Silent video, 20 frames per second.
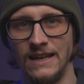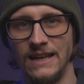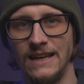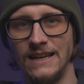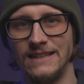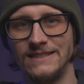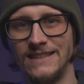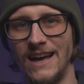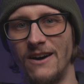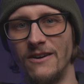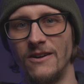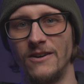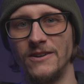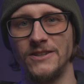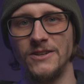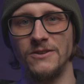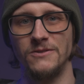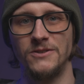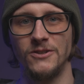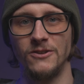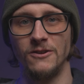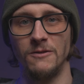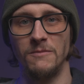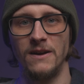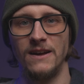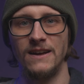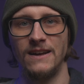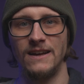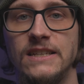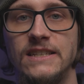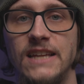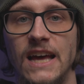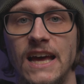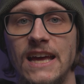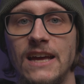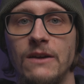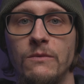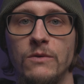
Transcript: is out on YouTube. Today,